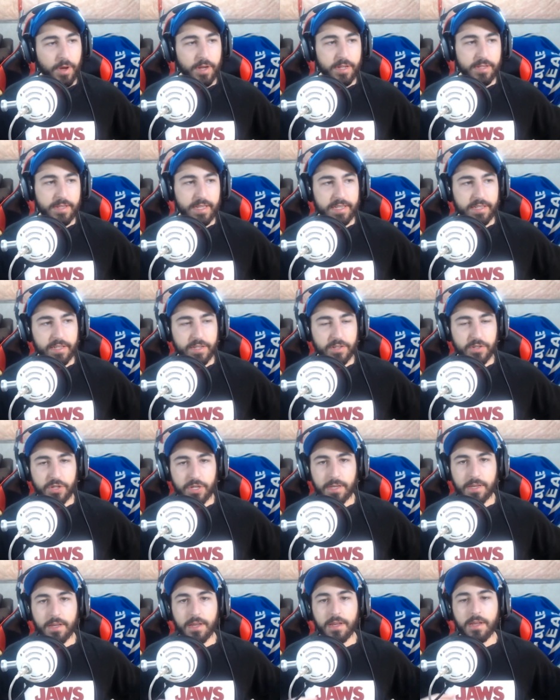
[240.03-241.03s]

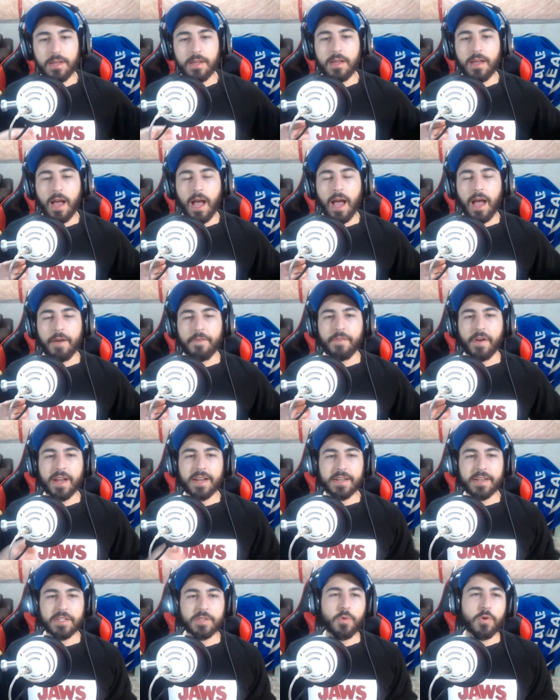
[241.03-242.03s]
TCG, I
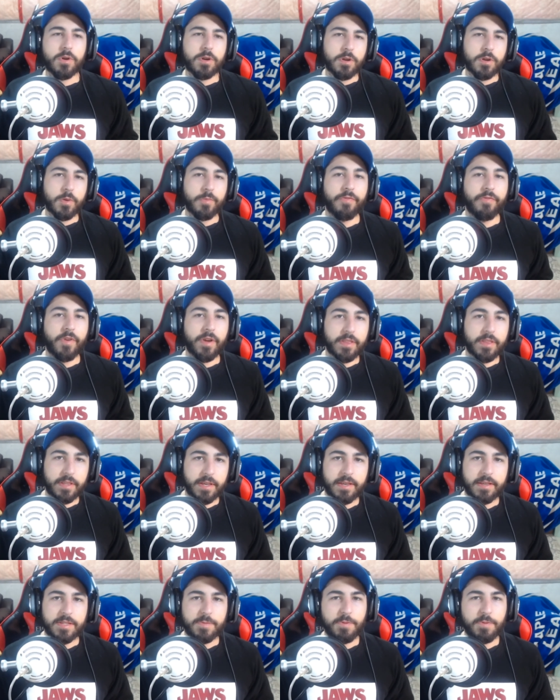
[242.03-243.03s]
find it's more noob
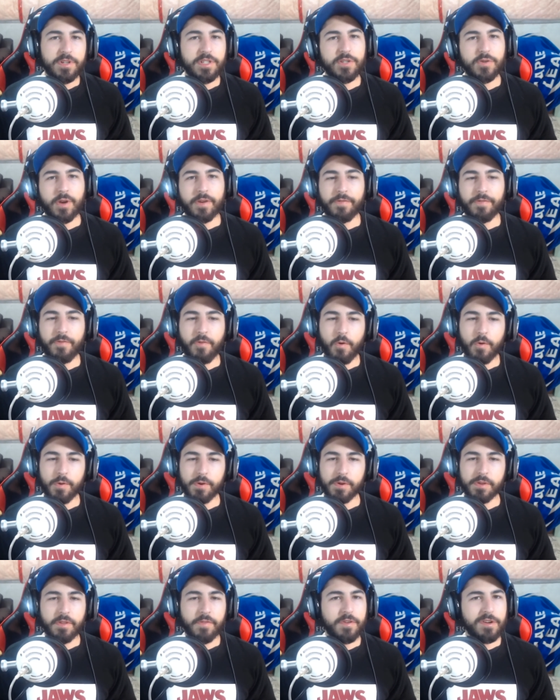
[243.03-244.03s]
friendly. It's pretty
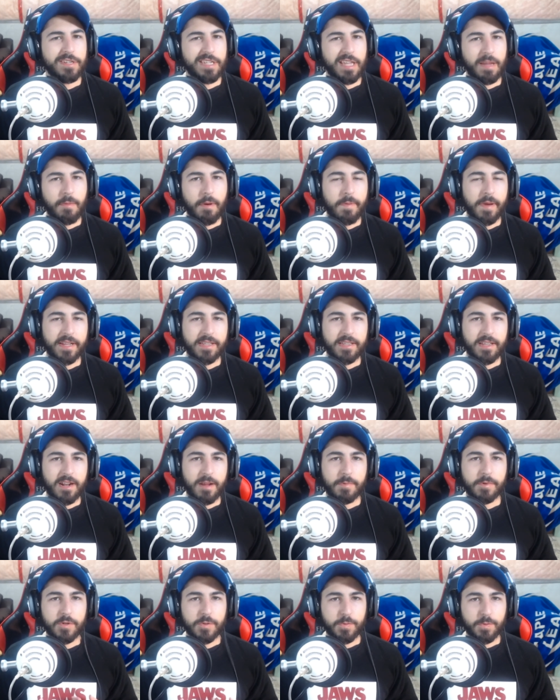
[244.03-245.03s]
straightforward. The first time I picked it up,
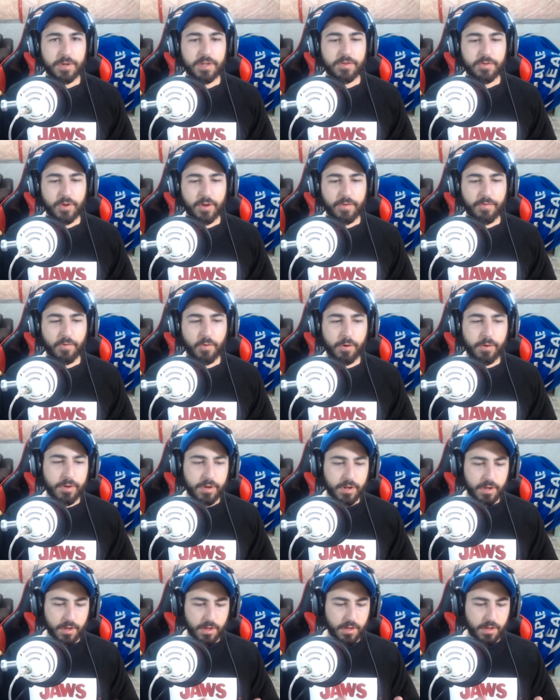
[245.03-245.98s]
it was pretty straightforward.